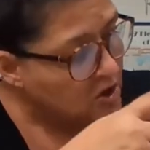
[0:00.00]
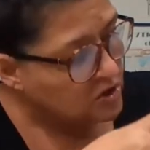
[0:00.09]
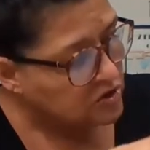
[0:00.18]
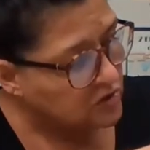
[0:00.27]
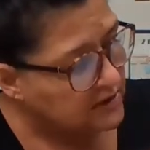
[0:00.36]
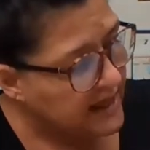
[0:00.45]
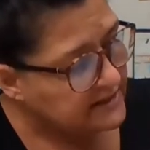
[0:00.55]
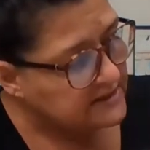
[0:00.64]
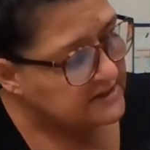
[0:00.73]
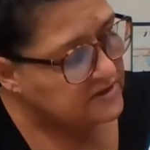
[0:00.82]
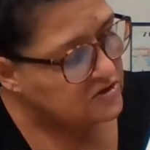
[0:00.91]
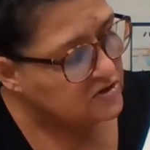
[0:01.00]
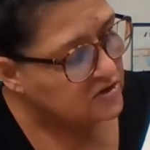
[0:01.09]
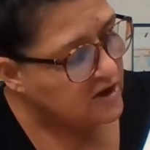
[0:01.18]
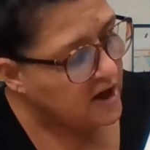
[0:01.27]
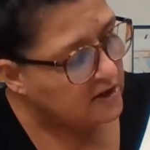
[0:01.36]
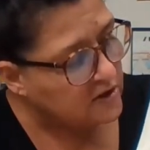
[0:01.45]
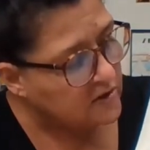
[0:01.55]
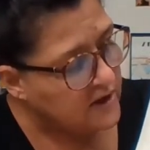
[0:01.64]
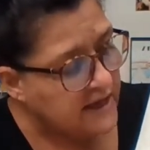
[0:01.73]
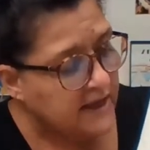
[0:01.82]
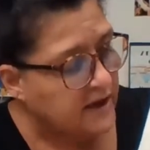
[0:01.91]
So let's color
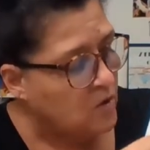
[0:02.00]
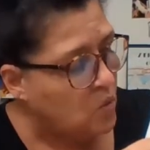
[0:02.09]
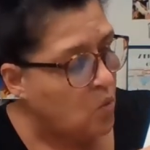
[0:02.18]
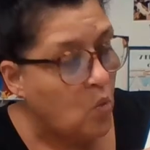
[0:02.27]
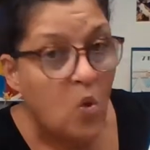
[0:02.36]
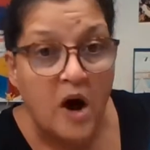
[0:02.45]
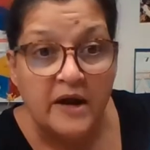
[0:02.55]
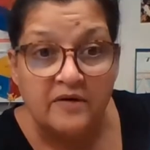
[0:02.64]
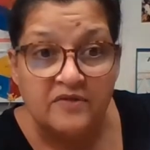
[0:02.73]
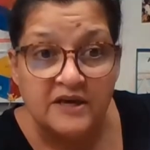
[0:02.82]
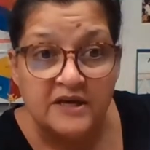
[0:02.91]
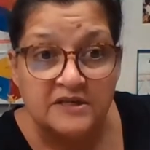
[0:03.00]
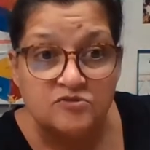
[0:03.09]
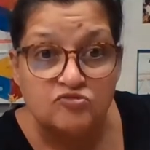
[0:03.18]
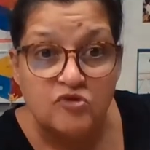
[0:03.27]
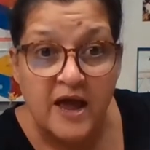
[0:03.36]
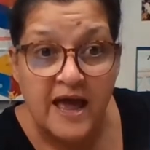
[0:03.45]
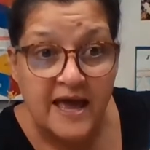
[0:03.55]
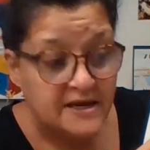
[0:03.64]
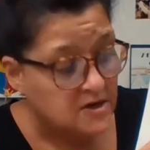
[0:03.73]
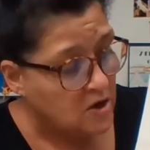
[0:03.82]
in one of these red,